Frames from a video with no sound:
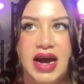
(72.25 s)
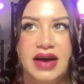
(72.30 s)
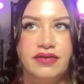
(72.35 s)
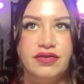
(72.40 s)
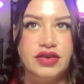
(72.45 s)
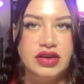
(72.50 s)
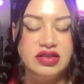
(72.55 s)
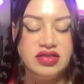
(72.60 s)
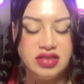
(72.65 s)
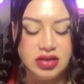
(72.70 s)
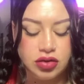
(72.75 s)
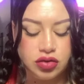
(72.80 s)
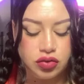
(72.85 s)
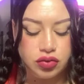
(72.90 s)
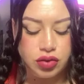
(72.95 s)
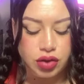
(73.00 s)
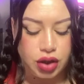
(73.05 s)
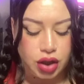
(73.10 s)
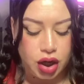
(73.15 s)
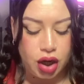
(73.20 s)
every single
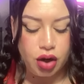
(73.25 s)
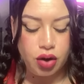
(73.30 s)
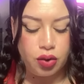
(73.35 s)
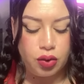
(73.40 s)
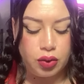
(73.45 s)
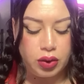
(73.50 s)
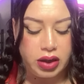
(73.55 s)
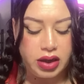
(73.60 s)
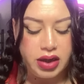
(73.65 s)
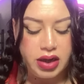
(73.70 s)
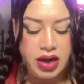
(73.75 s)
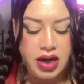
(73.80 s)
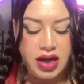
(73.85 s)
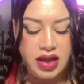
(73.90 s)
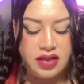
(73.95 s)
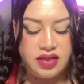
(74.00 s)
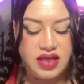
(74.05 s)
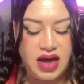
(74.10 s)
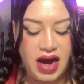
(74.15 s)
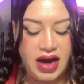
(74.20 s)
no
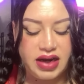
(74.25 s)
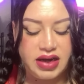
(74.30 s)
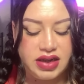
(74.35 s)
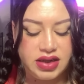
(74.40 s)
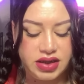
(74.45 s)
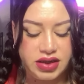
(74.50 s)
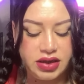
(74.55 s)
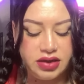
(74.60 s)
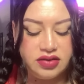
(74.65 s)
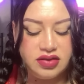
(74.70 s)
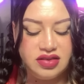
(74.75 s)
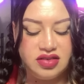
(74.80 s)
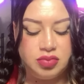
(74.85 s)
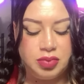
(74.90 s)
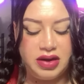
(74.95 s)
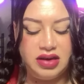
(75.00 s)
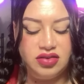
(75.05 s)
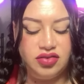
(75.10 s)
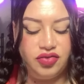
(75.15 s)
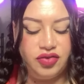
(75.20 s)
that cleared the
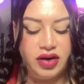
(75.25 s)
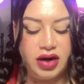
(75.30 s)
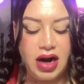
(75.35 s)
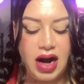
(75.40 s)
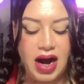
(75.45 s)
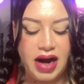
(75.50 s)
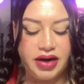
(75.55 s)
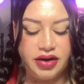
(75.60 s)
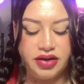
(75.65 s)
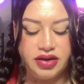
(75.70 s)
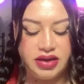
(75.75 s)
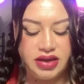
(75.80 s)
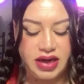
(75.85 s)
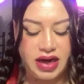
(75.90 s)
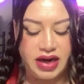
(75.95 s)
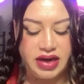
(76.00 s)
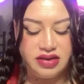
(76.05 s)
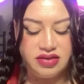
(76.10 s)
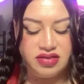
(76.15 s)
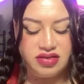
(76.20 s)
space for a higher
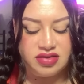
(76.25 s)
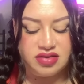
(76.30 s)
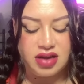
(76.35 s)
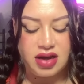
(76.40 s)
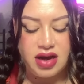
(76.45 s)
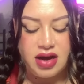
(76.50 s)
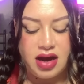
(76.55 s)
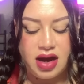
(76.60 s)
yes.